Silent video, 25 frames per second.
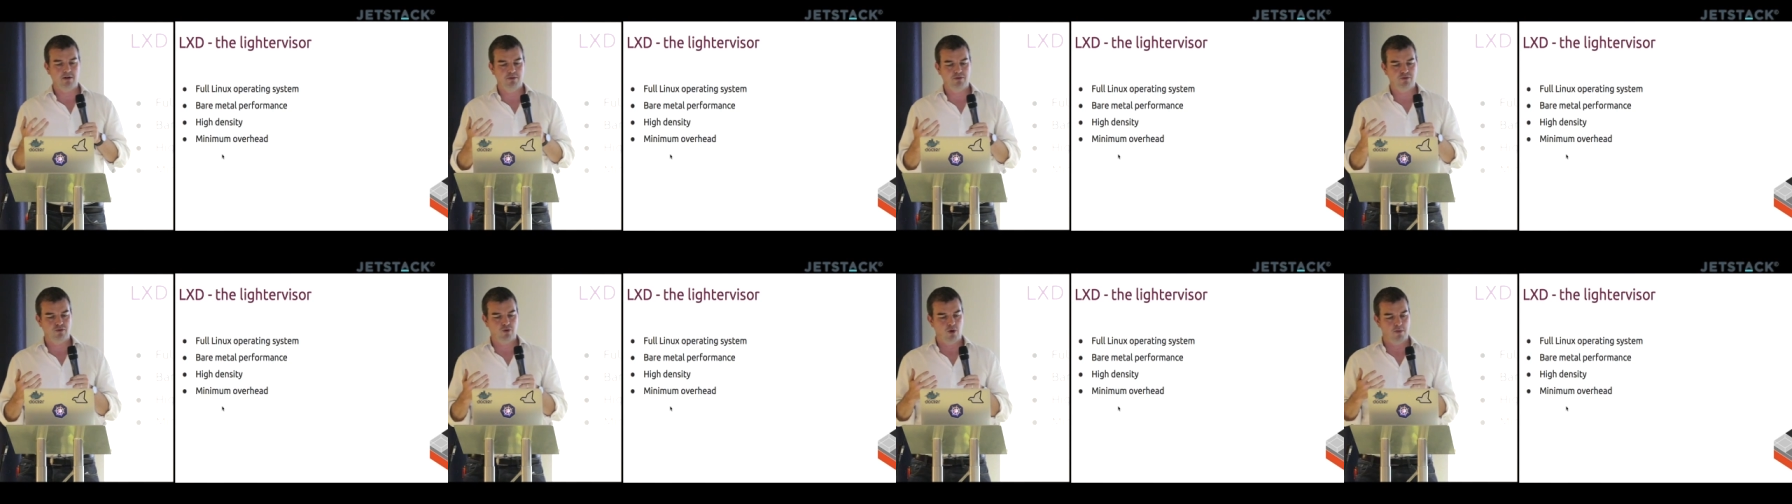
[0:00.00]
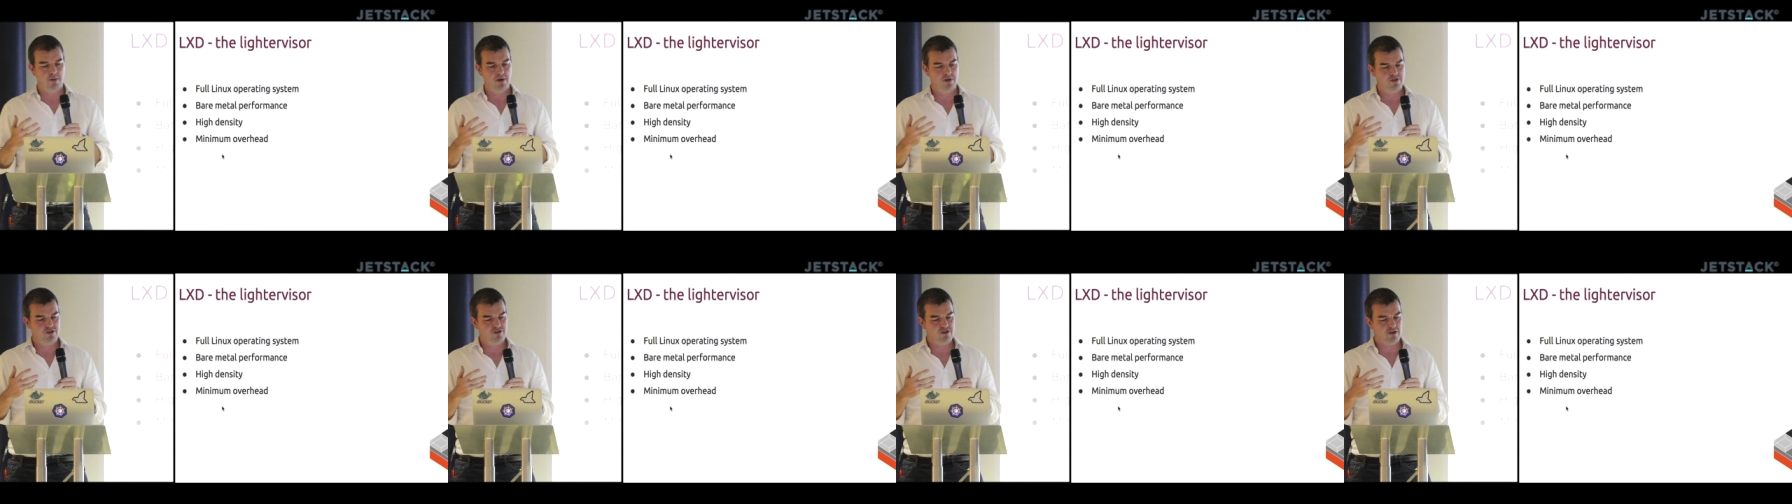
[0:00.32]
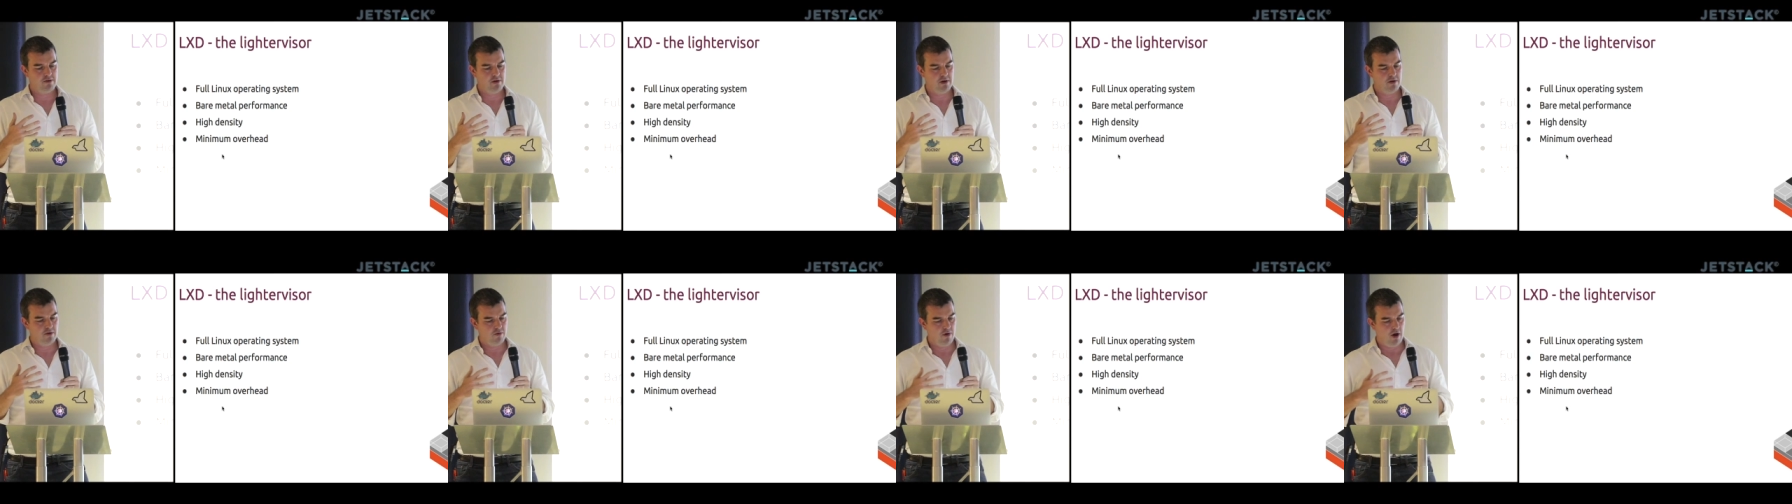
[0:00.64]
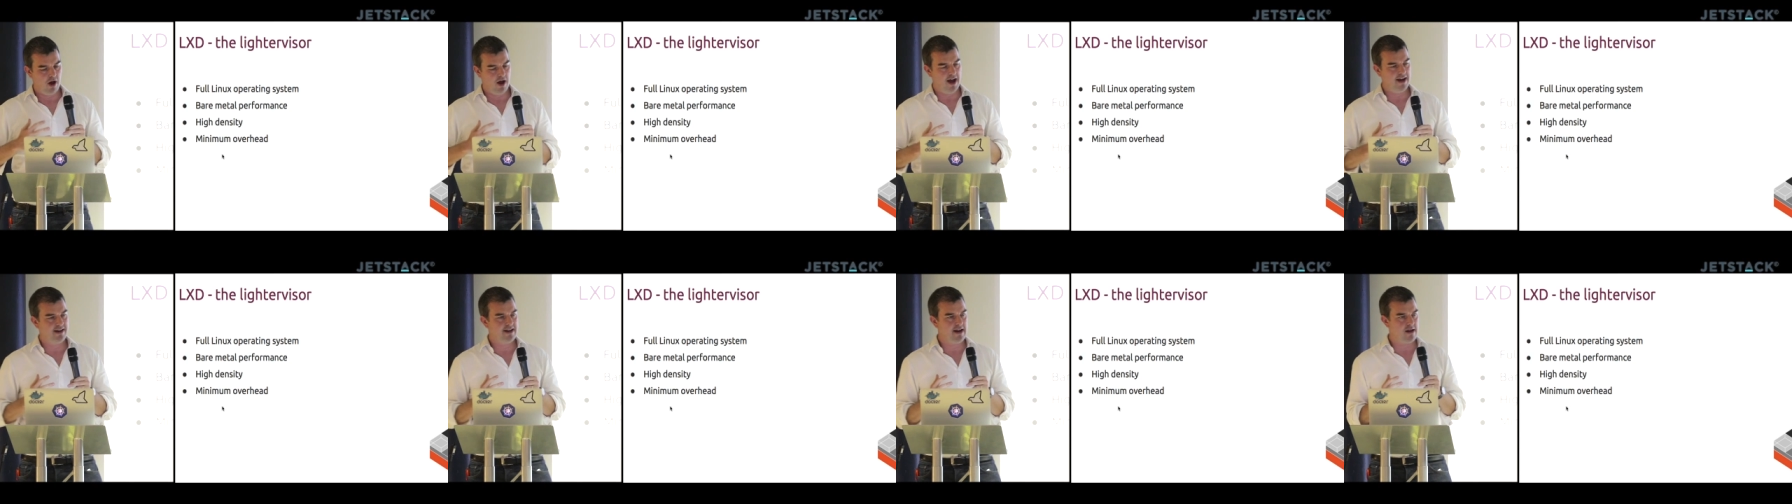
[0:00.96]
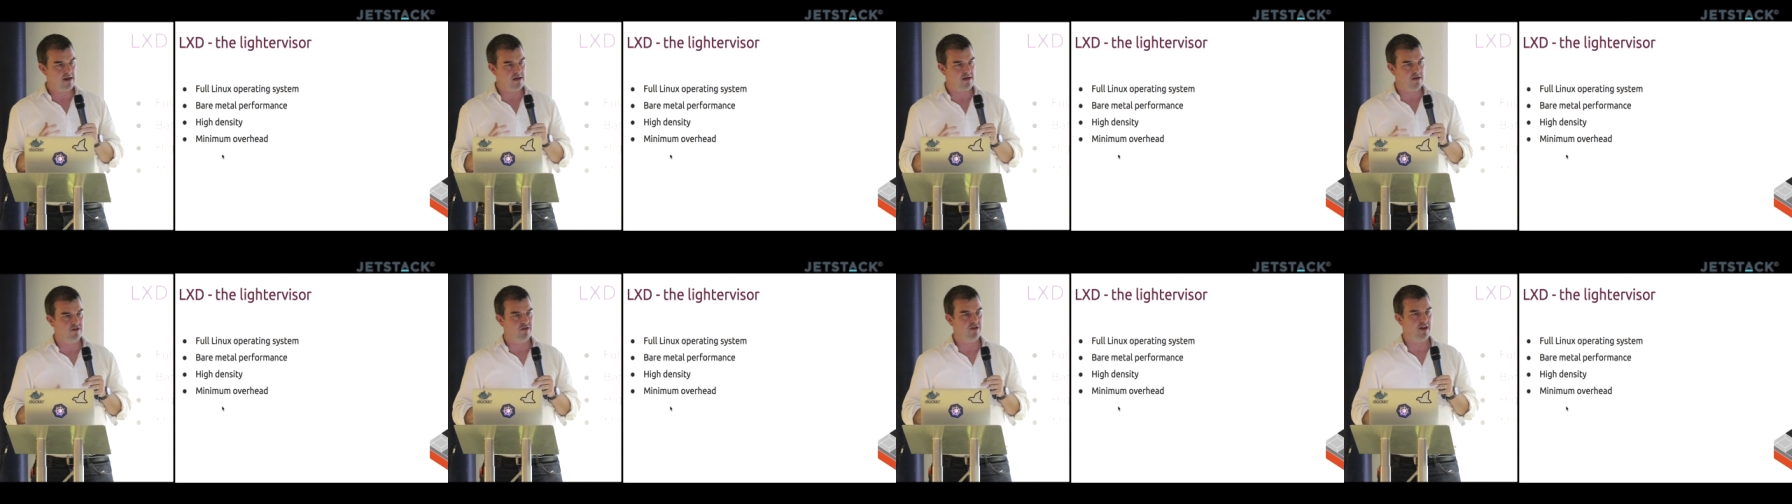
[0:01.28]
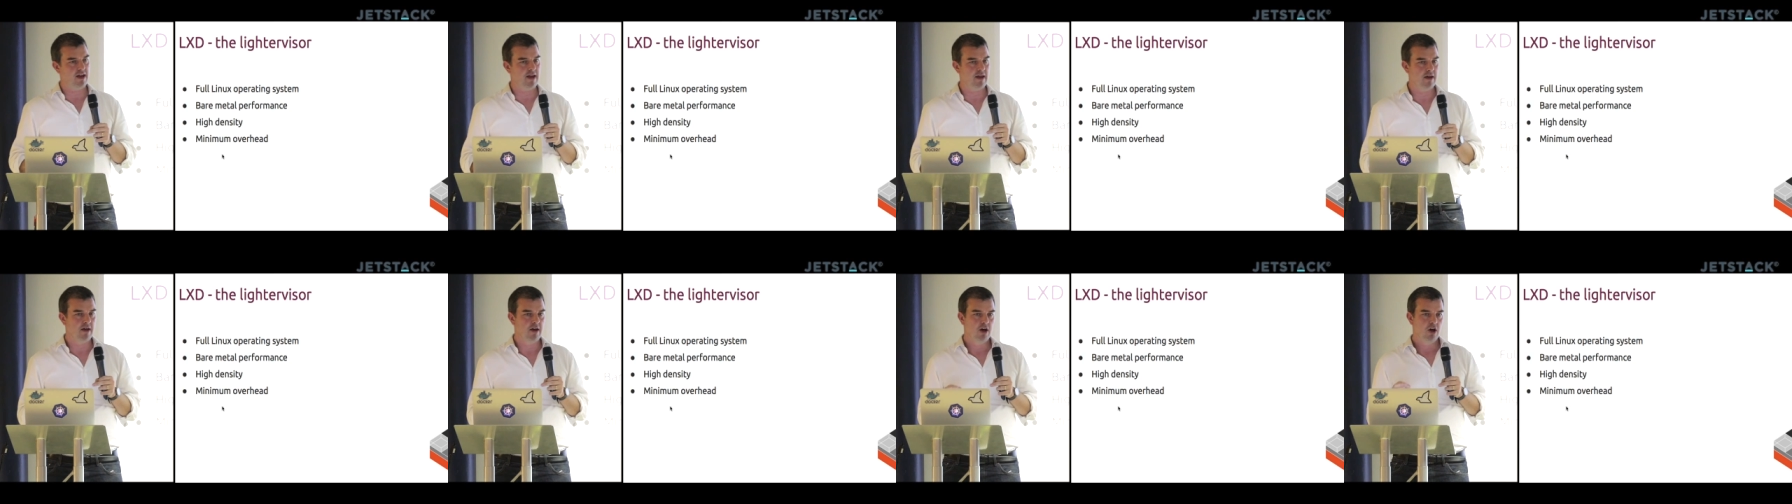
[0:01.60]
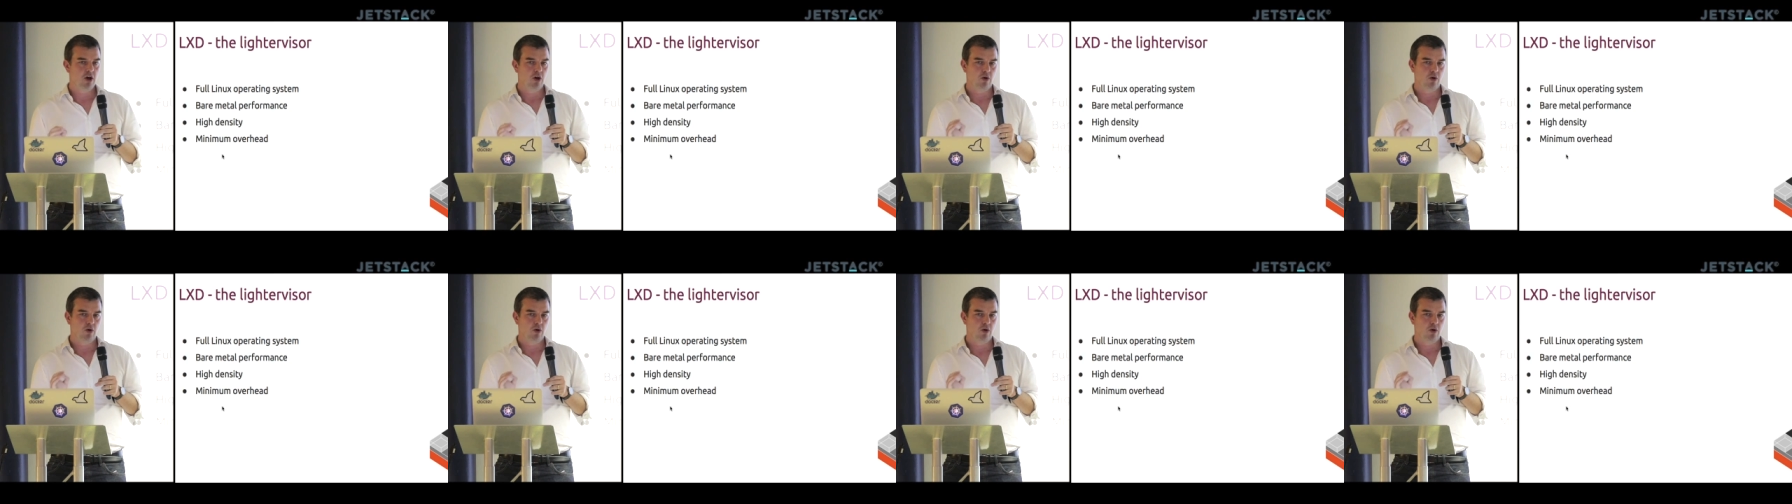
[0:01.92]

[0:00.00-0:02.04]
performance, high density,